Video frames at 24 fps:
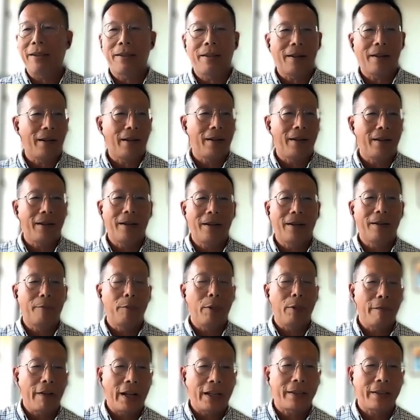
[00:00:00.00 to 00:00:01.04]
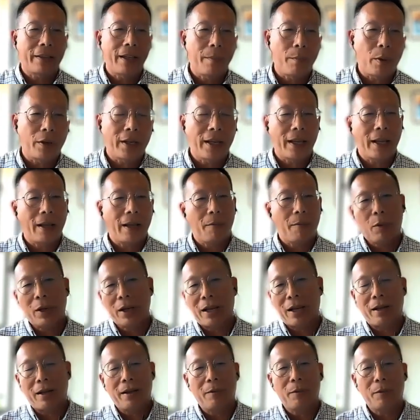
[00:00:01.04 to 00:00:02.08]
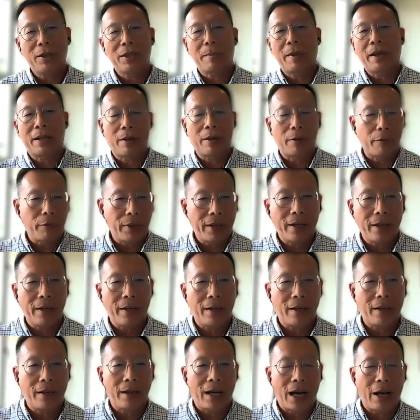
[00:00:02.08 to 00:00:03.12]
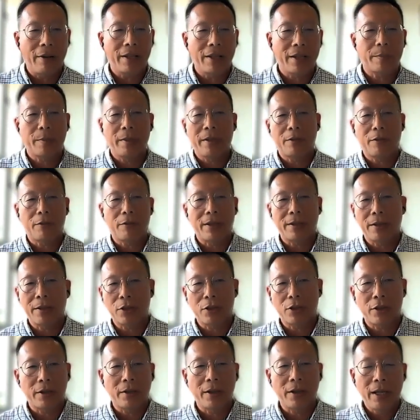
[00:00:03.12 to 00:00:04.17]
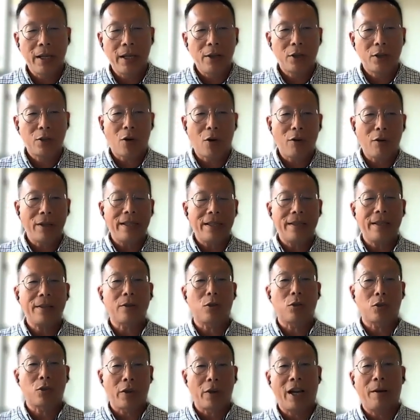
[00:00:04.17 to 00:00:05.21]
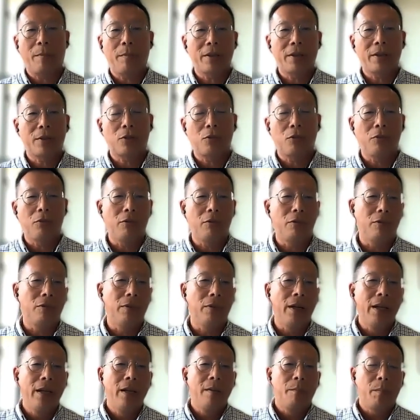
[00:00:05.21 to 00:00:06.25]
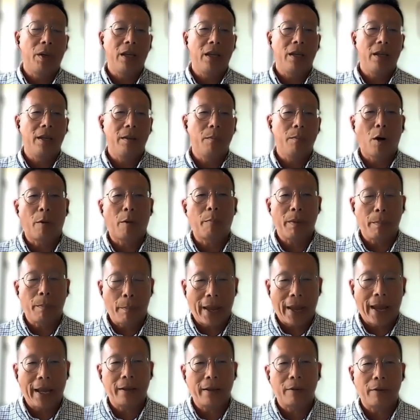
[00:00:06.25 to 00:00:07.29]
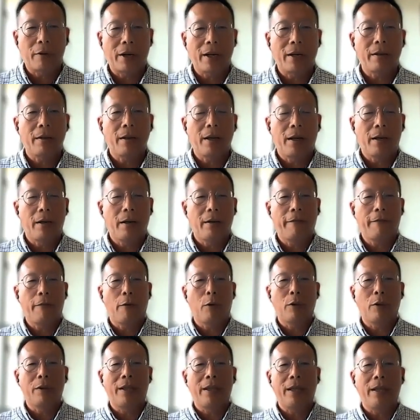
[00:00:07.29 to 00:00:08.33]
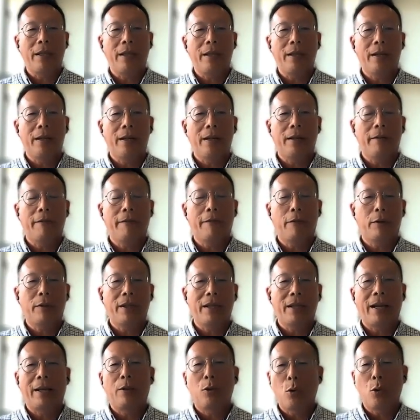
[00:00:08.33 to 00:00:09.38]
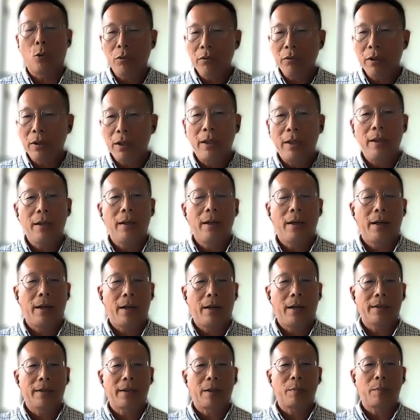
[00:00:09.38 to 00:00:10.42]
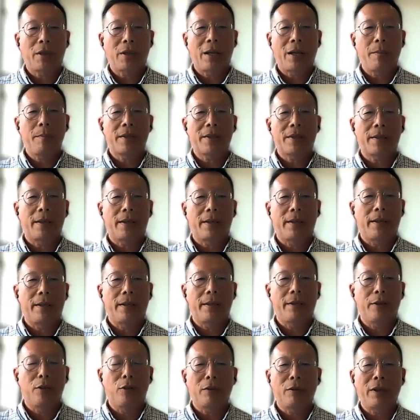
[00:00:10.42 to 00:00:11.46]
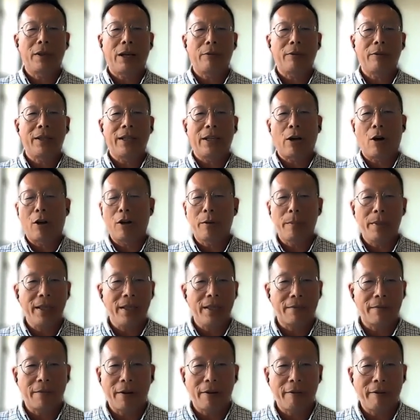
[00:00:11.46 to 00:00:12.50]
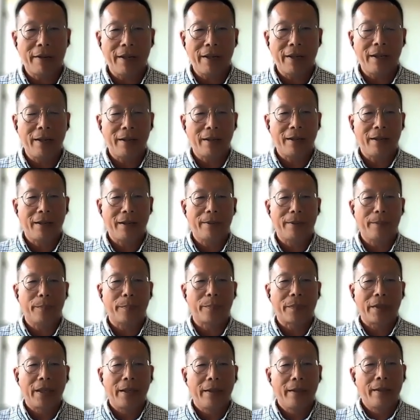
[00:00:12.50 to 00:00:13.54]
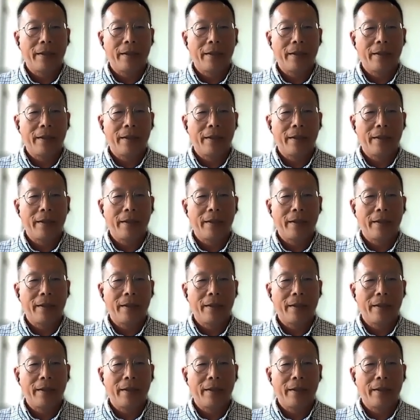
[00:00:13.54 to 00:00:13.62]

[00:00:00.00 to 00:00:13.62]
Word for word: at uh, reflecting upon hey, what are what's my career, how has been transitioned? So all these things also help us to be more prepared, right, uh, yes. for the uh, for the unknown. Uh, sometimes uh, you know now the economy is very um,